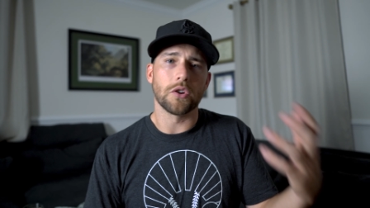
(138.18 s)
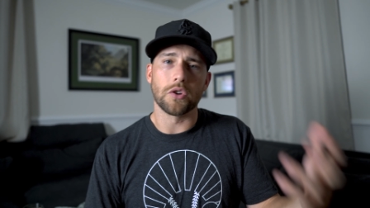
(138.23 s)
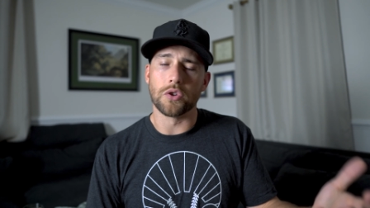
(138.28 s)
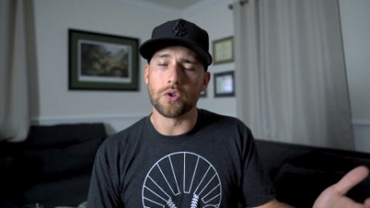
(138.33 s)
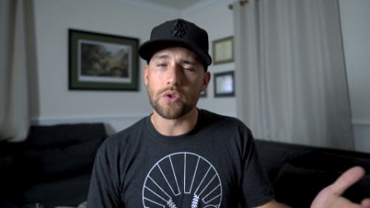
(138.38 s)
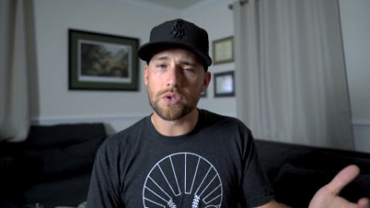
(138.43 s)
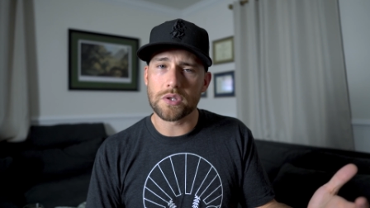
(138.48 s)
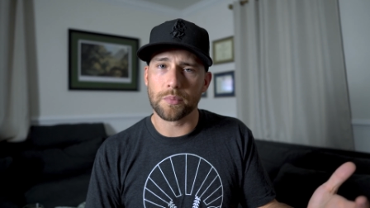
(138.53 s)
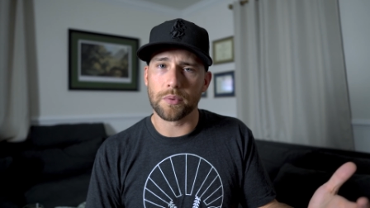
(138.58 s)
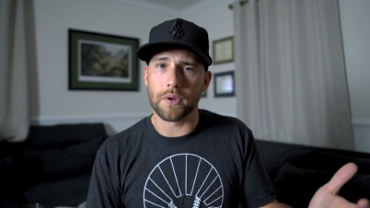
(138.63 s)
you're
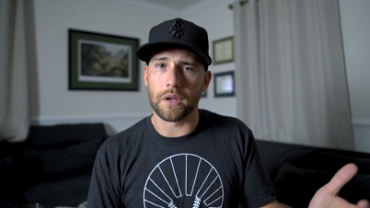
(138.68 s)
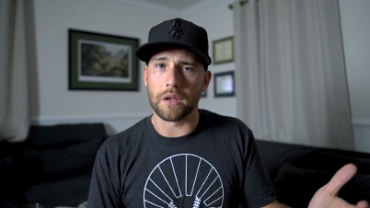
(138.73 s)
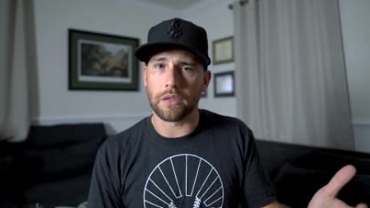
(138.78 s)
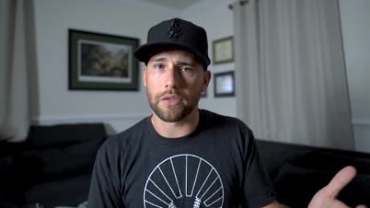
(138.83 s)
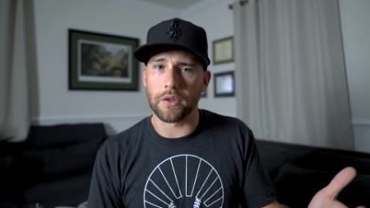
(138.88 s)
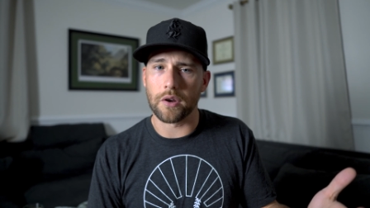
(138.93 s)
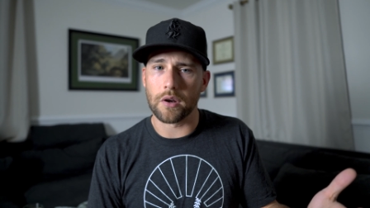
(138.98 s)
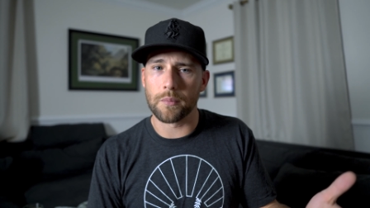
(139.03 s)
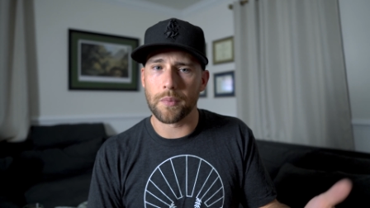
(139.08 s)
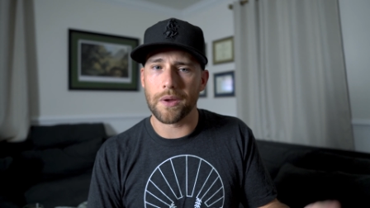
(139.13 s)
used to playing
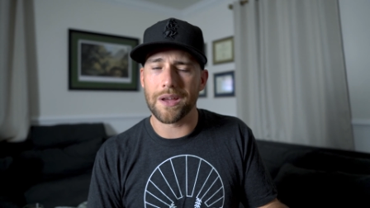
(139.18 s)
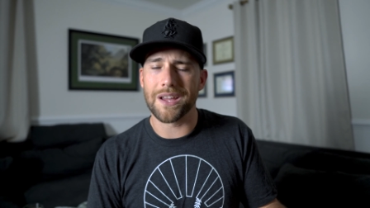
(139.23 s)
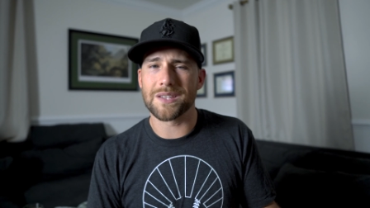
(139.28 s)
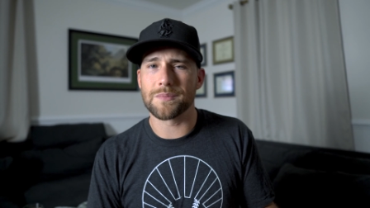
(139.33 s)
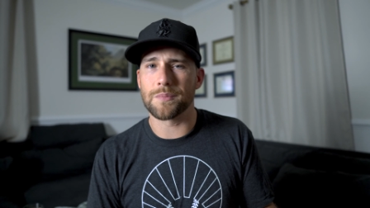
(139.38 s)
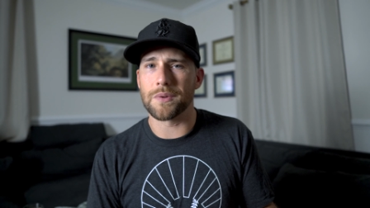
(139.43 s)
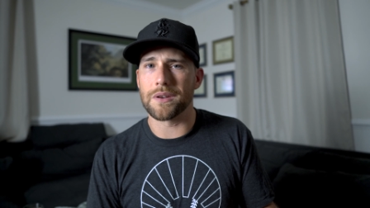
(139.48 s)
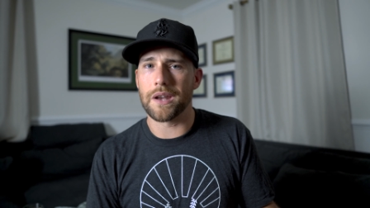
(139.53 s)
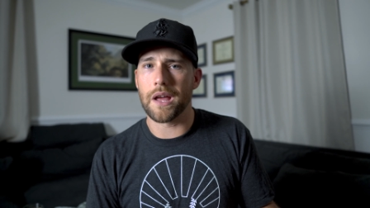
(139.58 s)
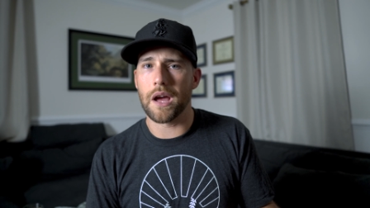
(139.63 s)
third
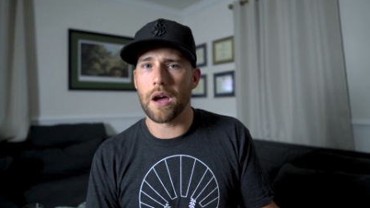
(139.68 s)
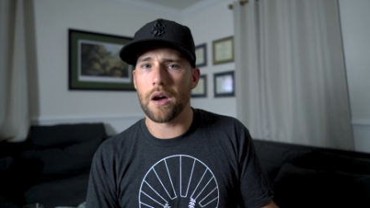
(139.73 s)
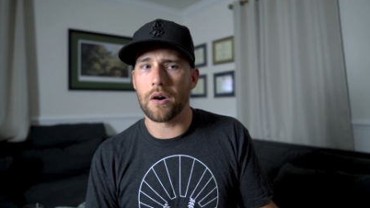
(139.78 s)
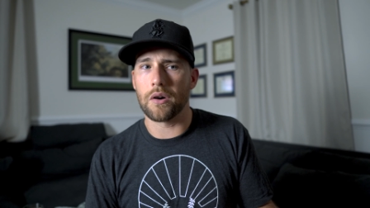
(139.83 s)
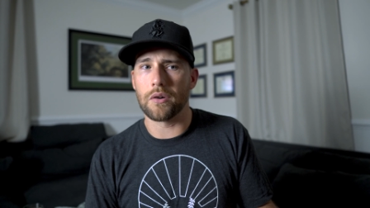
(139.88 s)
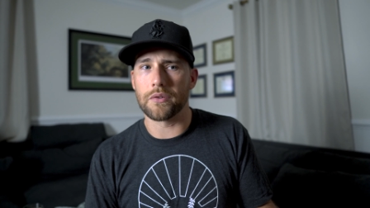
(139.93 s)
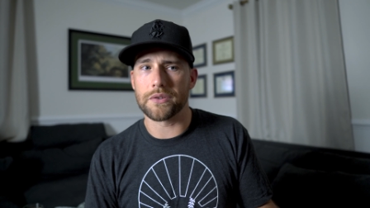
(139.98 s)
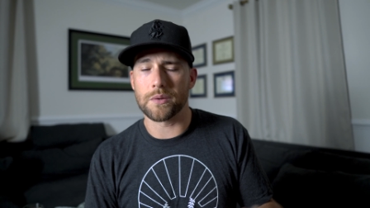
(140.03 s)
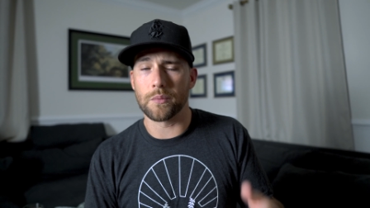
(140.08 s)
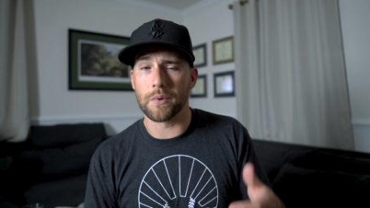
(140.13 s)
base, but
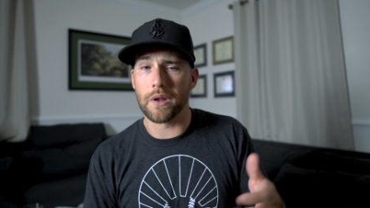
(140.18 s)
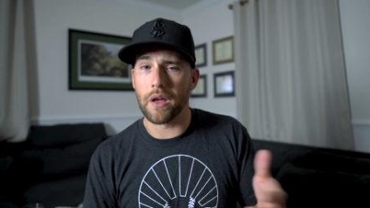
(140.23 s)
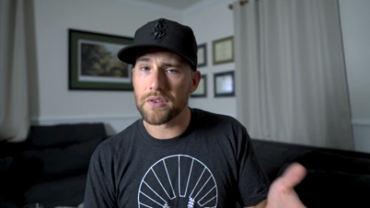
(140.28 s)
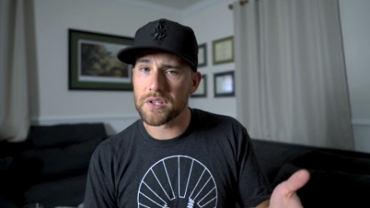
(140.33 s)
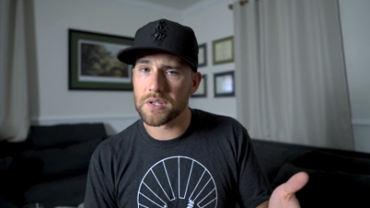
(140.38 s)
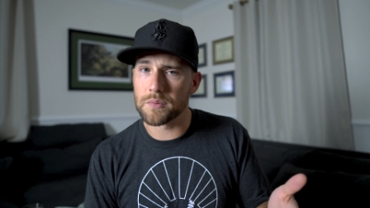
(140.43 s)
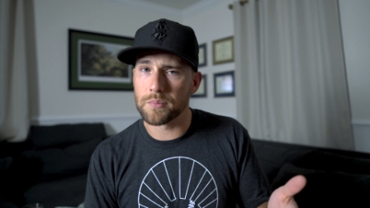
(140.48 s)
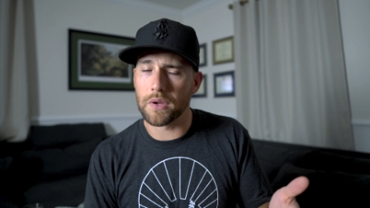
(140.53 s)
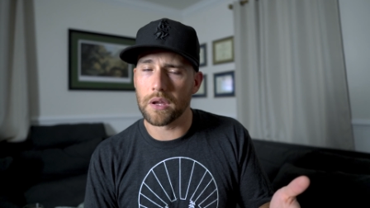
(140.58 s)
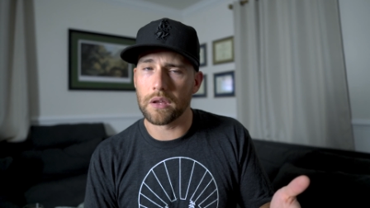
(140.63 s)
now someone
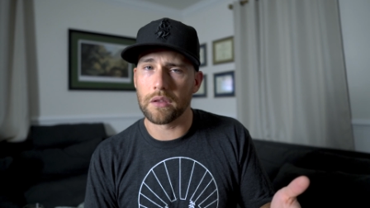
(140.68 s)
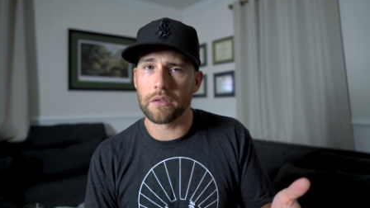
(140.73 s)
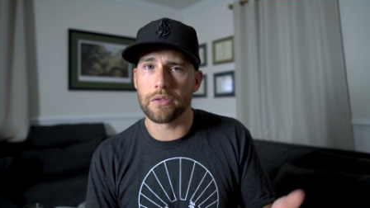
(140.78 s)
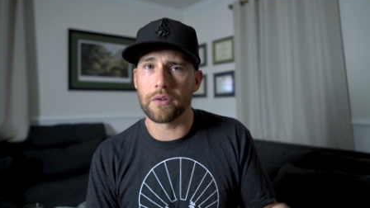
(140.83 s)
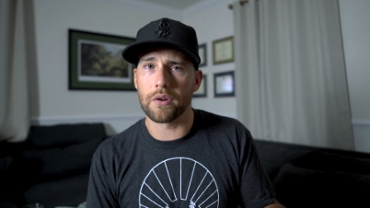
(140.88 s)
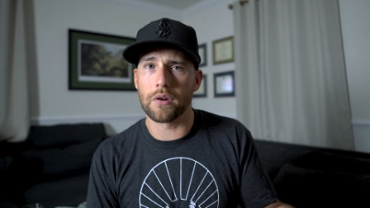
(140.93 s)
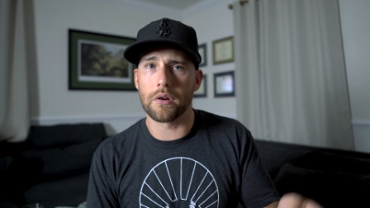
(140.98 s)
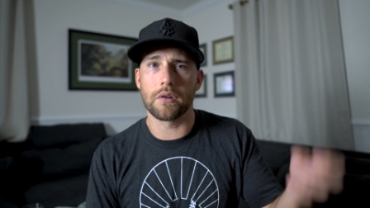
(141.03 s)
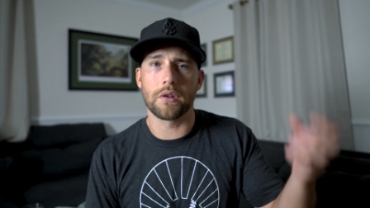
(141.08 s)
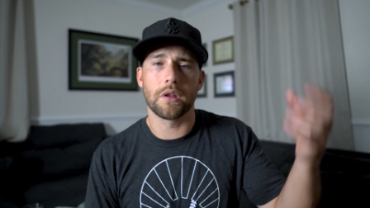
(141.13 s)
else is playing
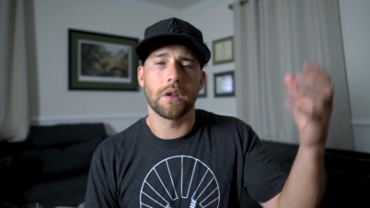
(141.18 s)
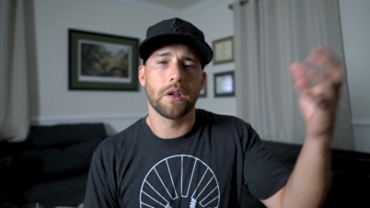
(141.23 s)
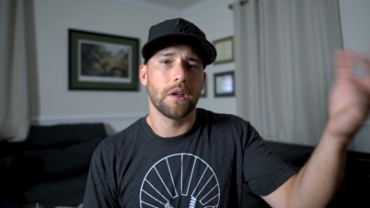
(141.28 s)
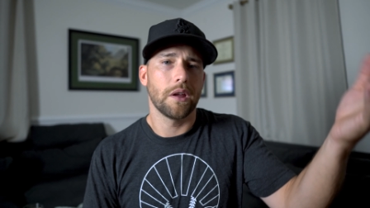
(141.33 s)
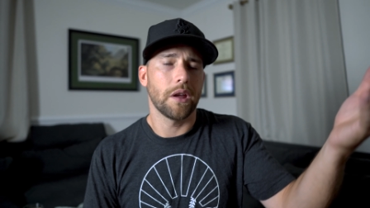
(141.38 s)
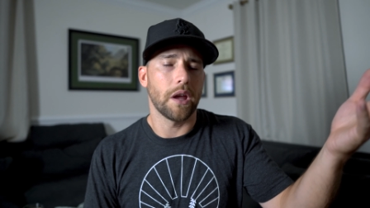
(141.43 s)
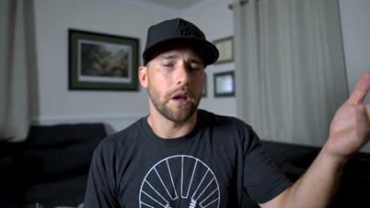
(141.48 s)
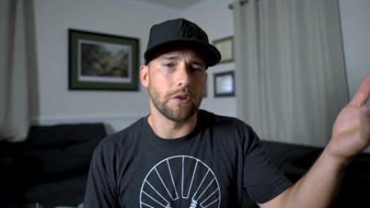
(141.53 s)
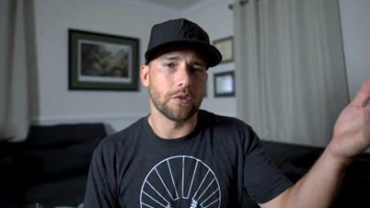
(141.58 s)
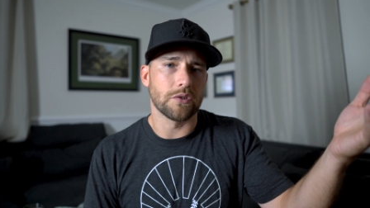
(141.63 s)
third
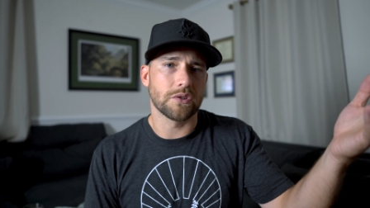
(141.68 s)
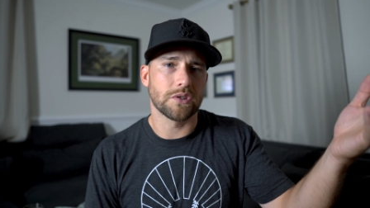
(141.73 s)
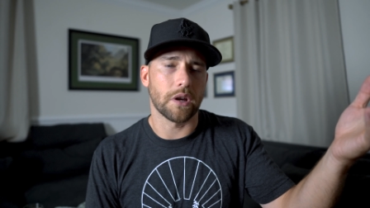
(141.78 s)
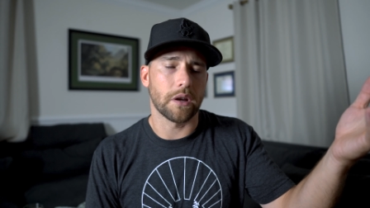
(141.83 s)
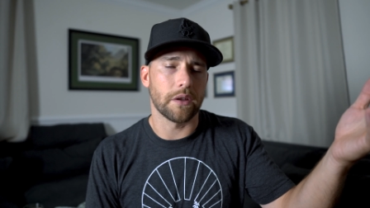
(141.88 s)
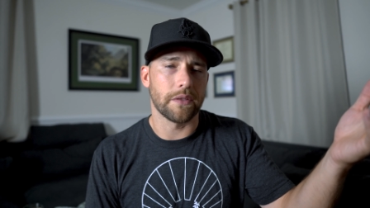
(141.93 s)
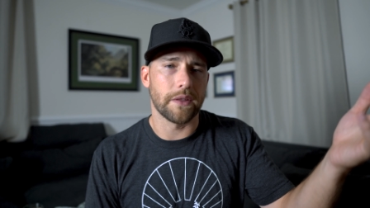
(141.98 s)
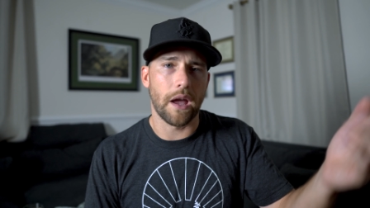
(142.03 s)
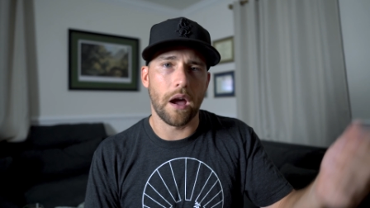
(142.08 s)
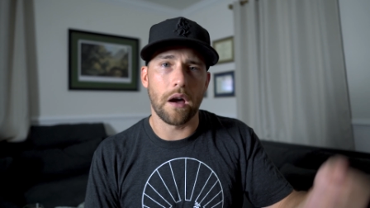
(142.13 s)
and you're
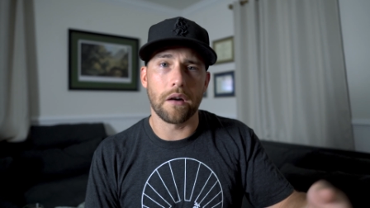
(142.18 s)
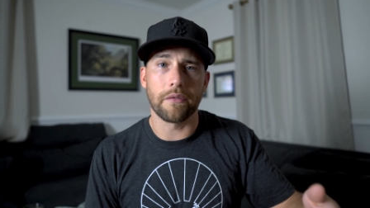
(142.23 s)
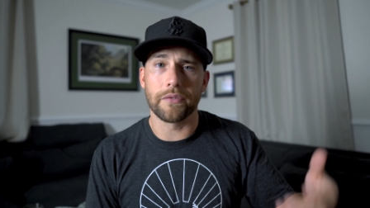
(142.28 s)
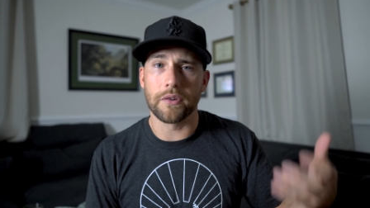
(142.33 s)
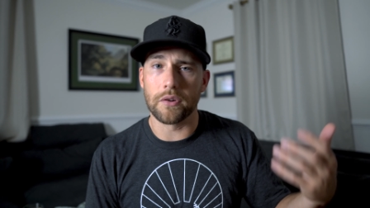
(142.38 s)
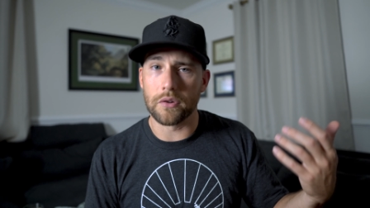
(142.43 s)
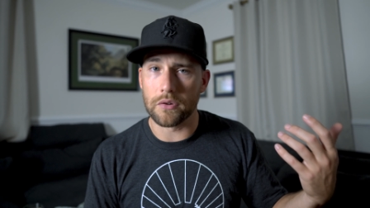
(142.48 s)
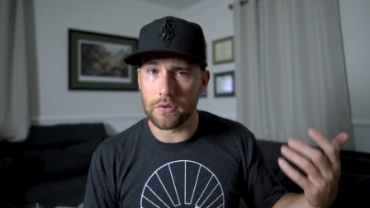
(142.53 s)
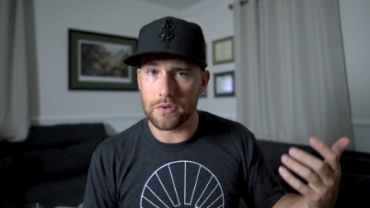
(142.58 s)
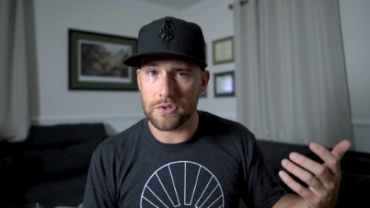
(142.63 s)
stuck in the
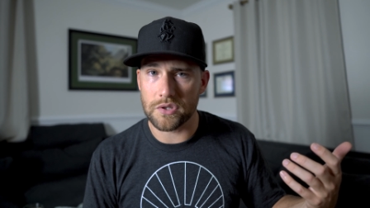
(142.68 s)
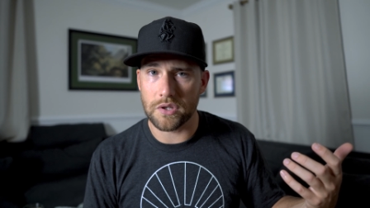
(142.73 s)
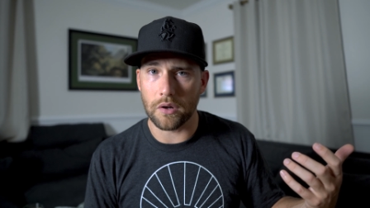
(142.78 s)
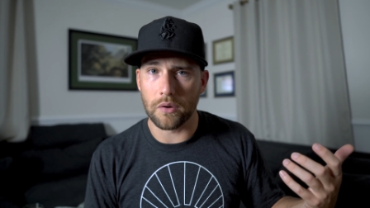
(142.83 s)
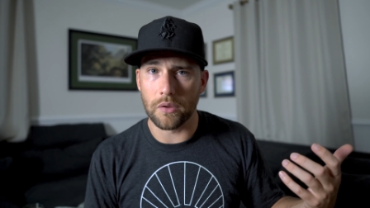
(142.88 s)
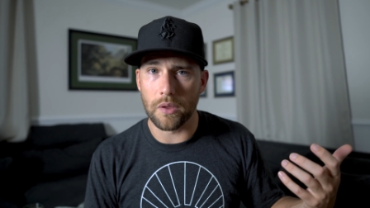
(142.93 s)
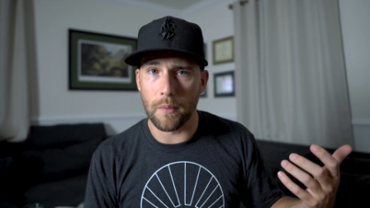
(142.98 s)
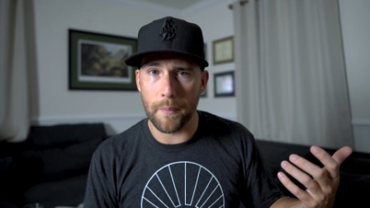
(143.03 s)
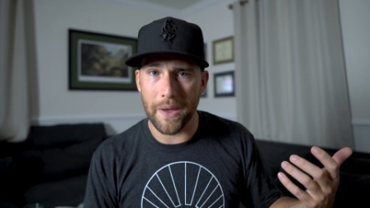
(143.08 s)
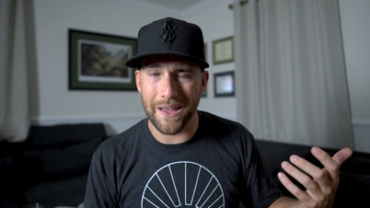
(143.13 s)
outfield, or you're
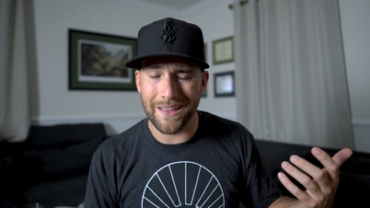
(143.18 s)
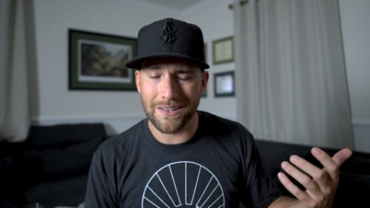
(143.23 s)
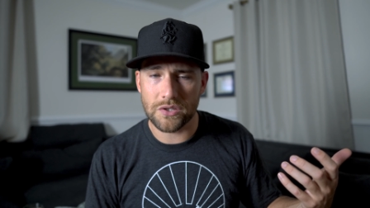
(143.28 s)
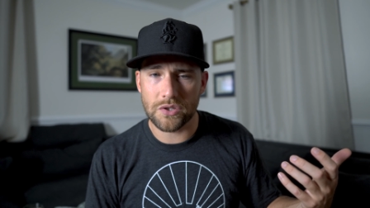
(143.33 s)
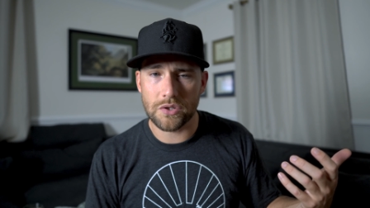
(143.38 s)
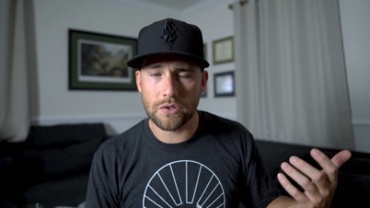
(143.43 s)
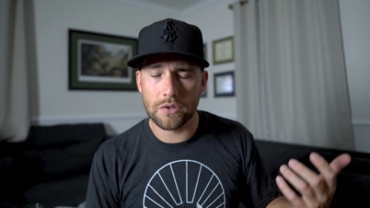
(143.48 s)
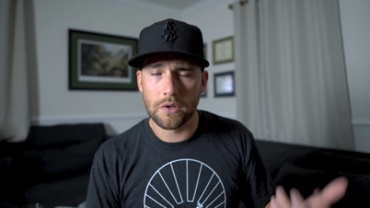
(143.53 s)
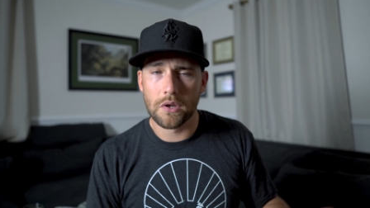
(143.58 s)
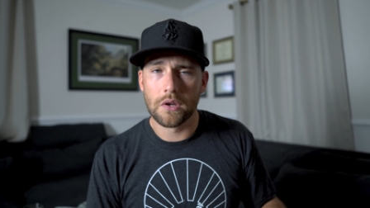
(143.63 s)
stuck on the
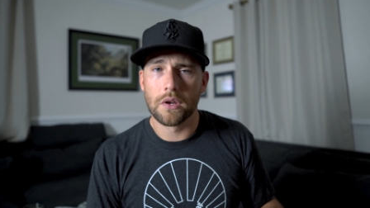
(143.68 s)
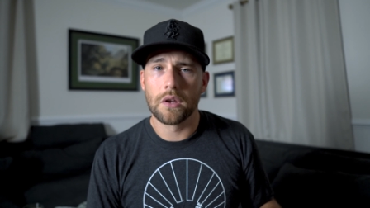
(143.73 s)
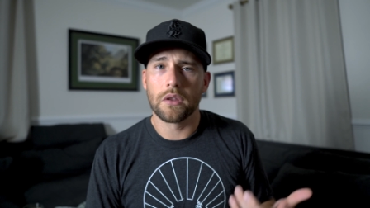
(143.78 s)
bench.